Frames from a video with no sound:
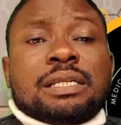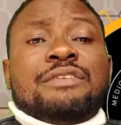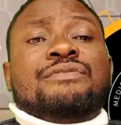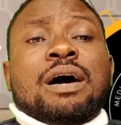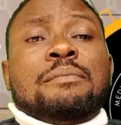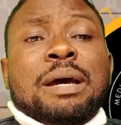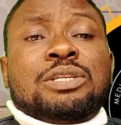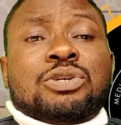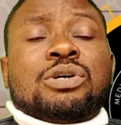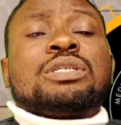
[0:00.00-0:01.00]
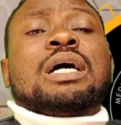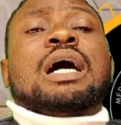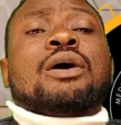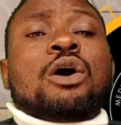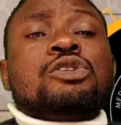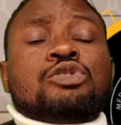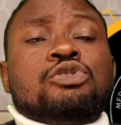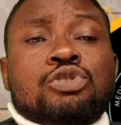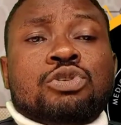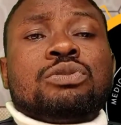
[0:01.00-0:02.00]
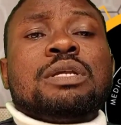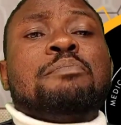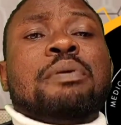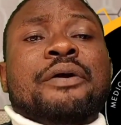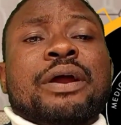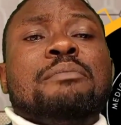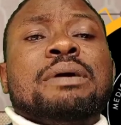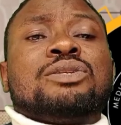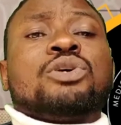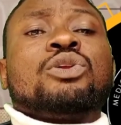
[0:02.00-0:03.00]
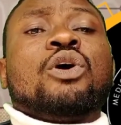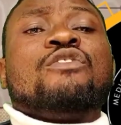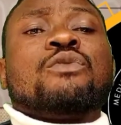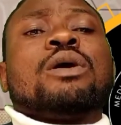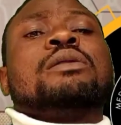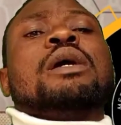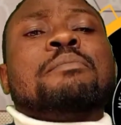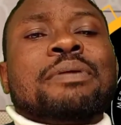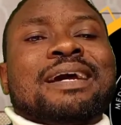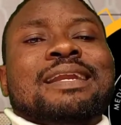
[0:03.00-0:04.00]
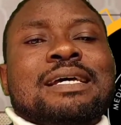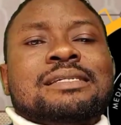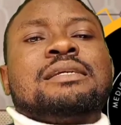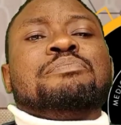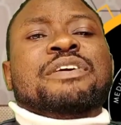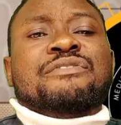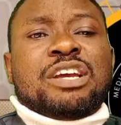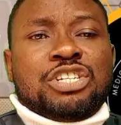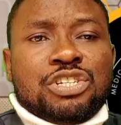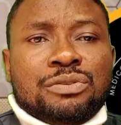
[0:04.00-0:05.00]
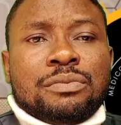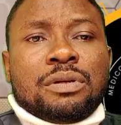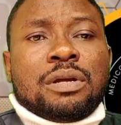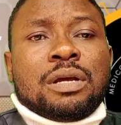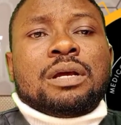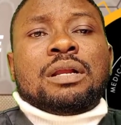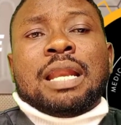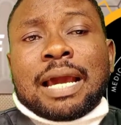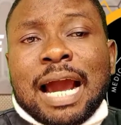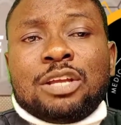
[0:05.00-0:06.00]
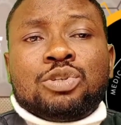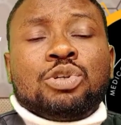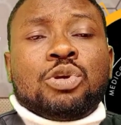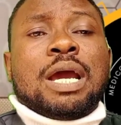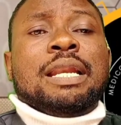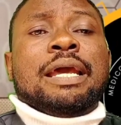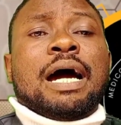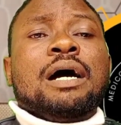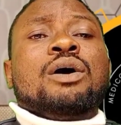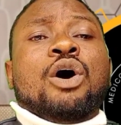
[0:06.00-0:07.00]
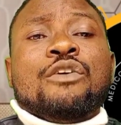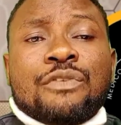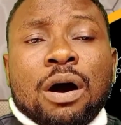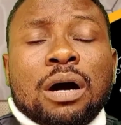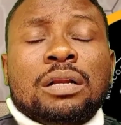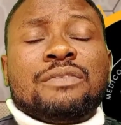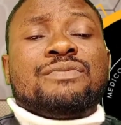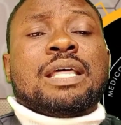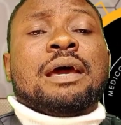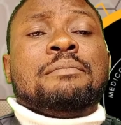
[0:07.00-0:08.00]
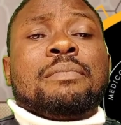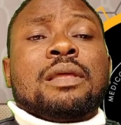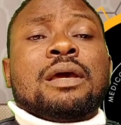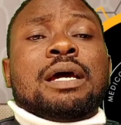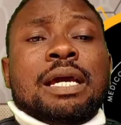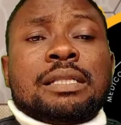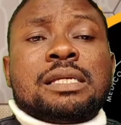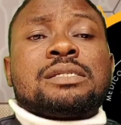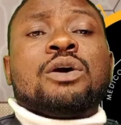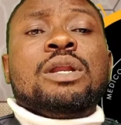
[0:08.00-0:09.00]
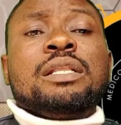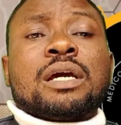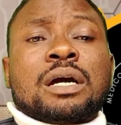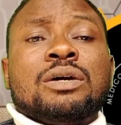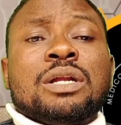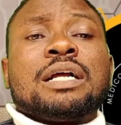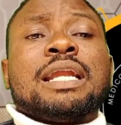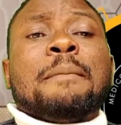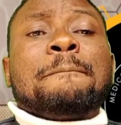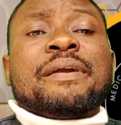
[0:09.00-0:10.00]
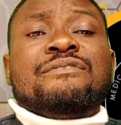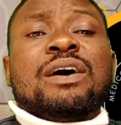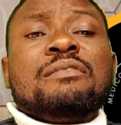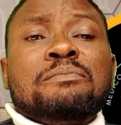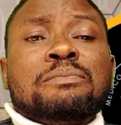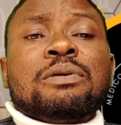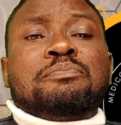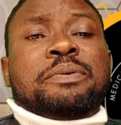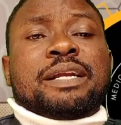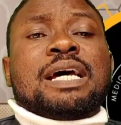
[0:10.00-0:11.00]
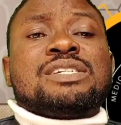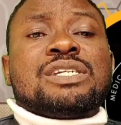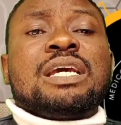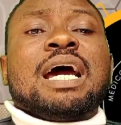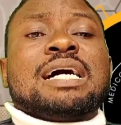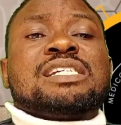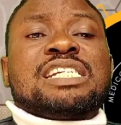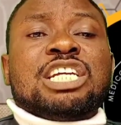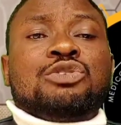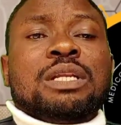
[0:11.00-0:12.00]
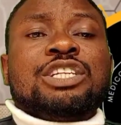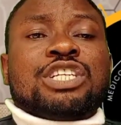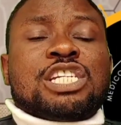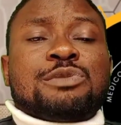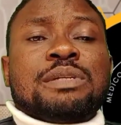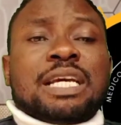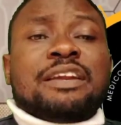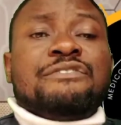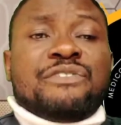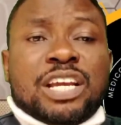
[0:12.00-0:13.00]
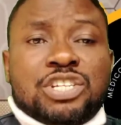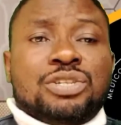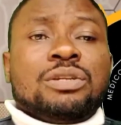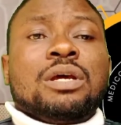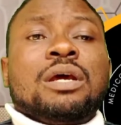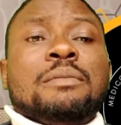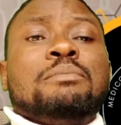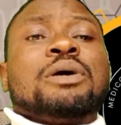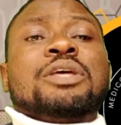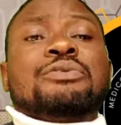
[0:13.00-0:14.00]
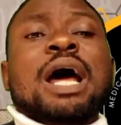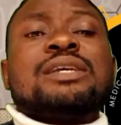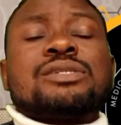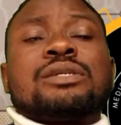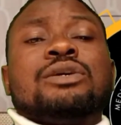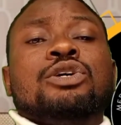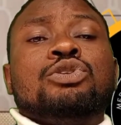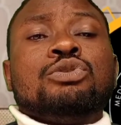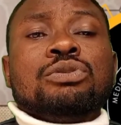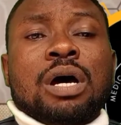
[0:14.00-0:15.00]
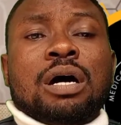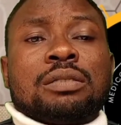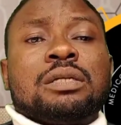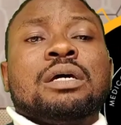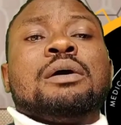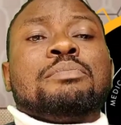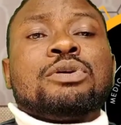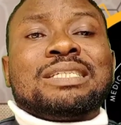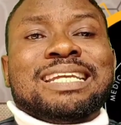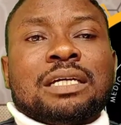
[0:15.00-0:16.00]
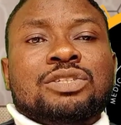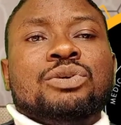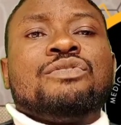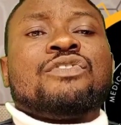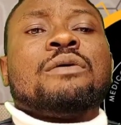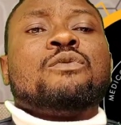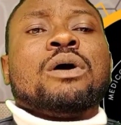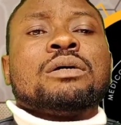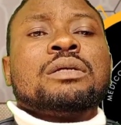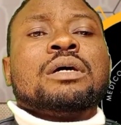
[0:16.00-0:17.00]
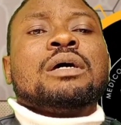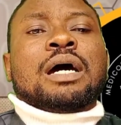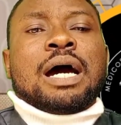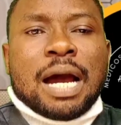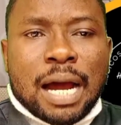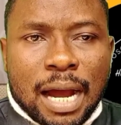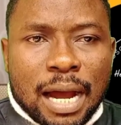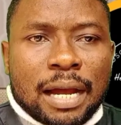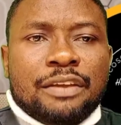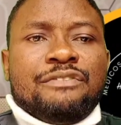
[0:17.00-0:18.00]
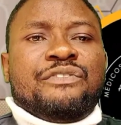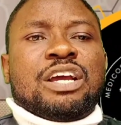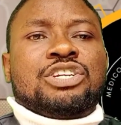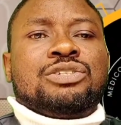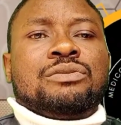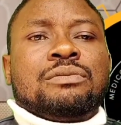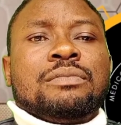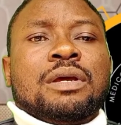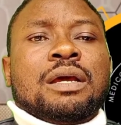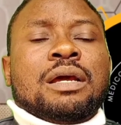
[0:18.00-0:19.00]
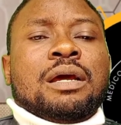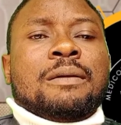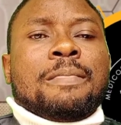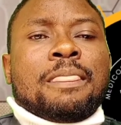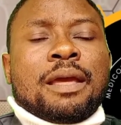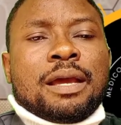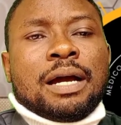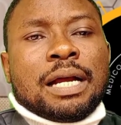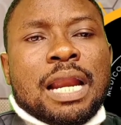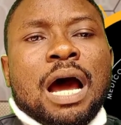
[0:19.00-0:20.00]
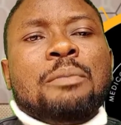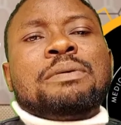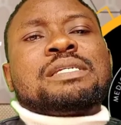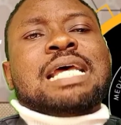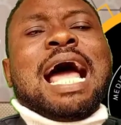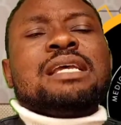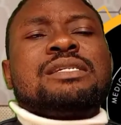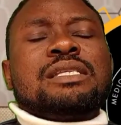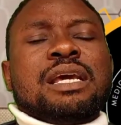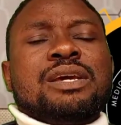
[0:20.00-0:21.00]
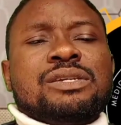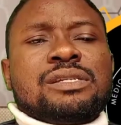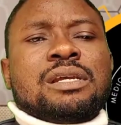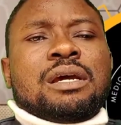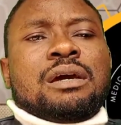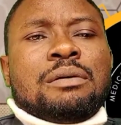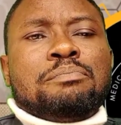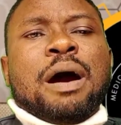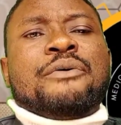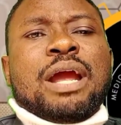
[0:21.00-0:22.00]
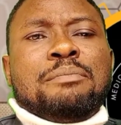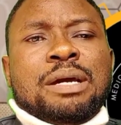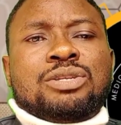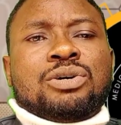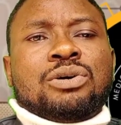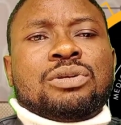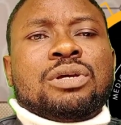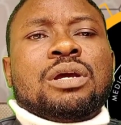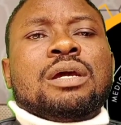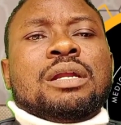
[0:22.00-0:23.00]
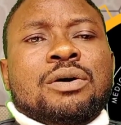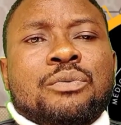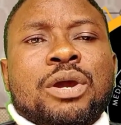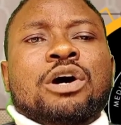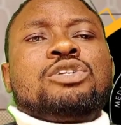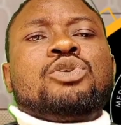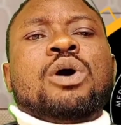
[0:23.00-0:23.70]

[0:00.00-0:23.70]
method constitute the barrier method of pregnancy prevention. Like I told you earlier, of all of them, it is only the condom that prevent both pregnancy and sexually transmitted infection. But the rest do not protect you from infection. Now, besides this barrier method, we also